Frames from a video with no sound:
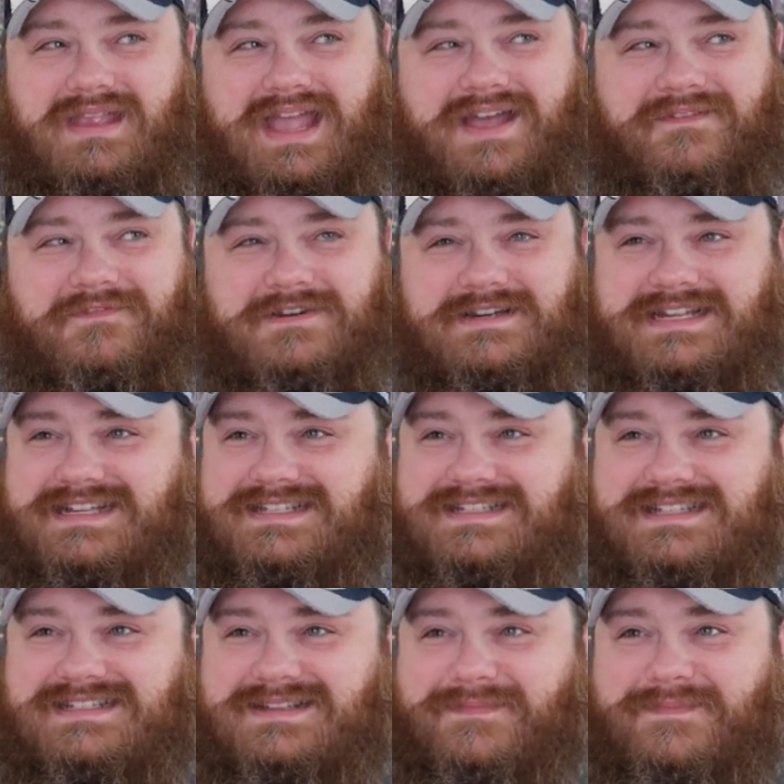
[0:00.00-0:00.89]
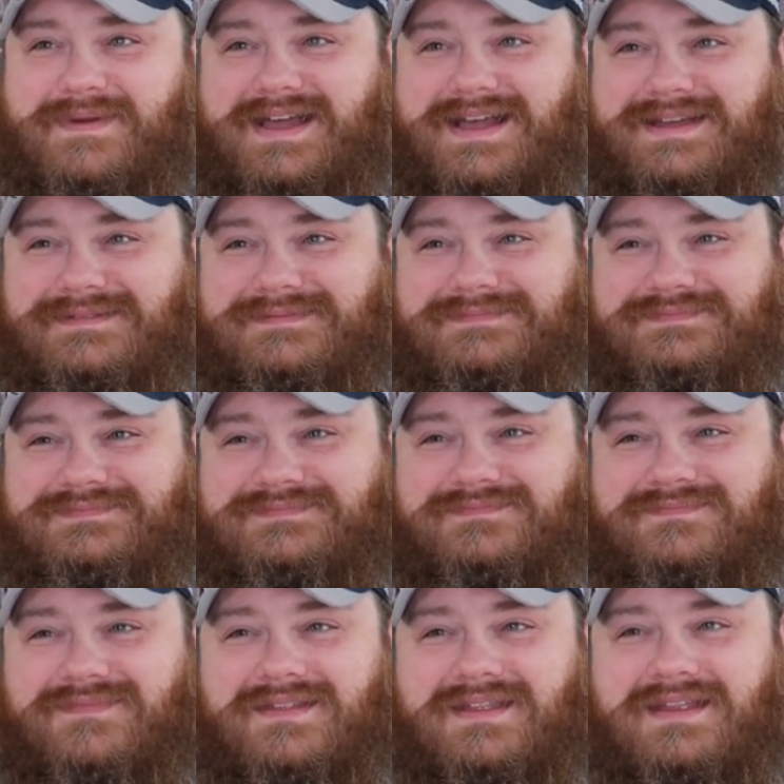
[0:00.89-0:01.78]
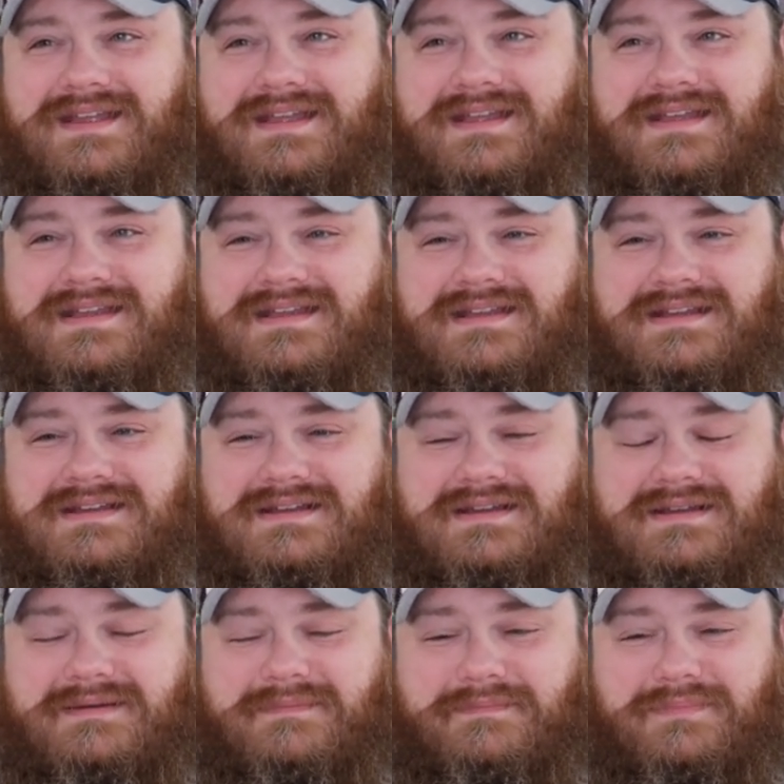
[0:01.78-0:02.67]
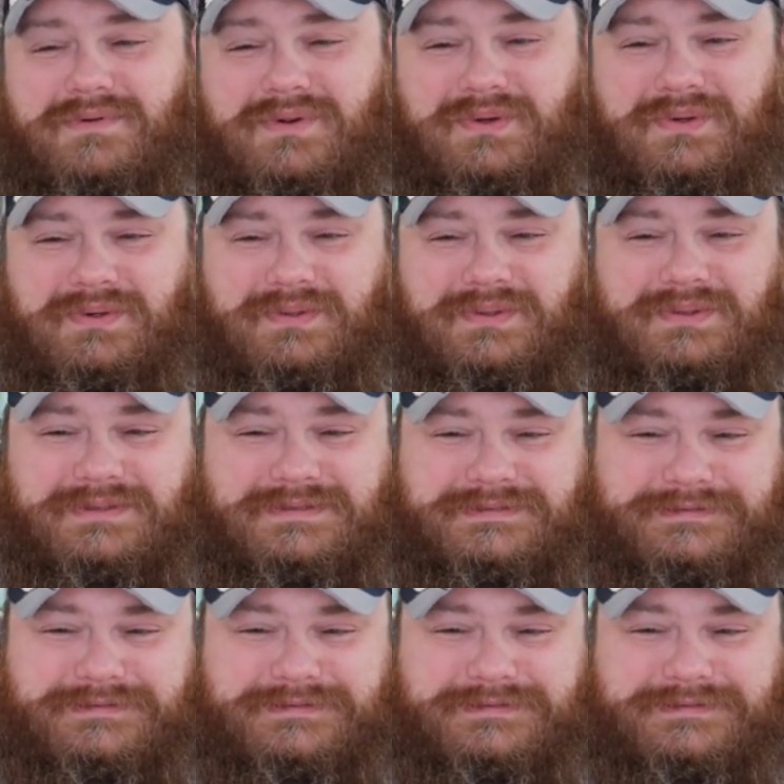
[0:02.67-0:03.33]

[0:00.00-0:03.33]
Aftertaste isn't bad. But, ooh.